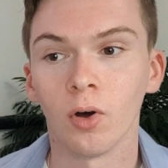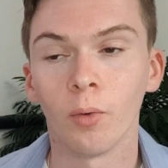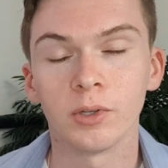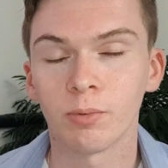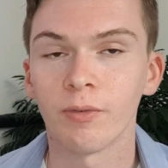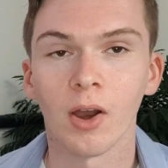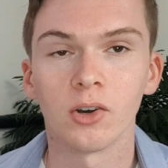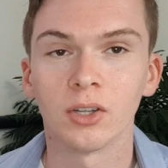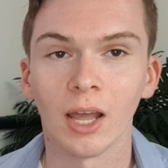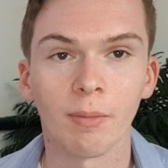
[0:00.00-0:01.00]
always prefer
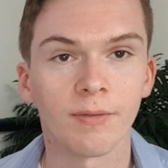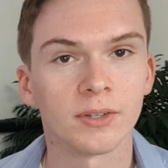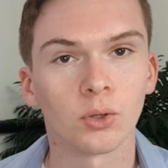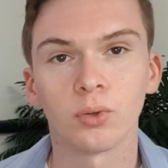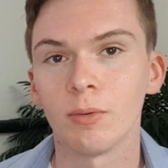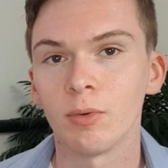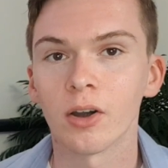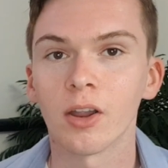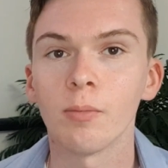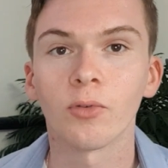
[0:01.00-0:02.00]
to get my physical
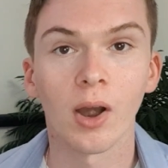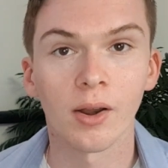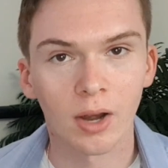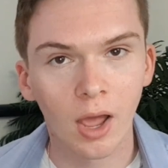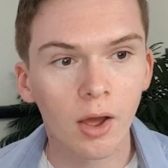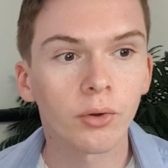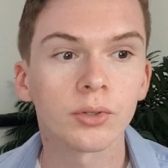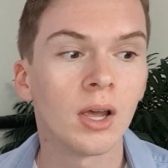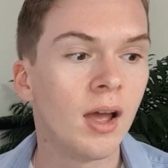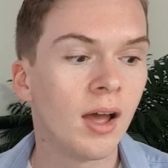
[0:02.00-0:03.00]
TBR done before anything else.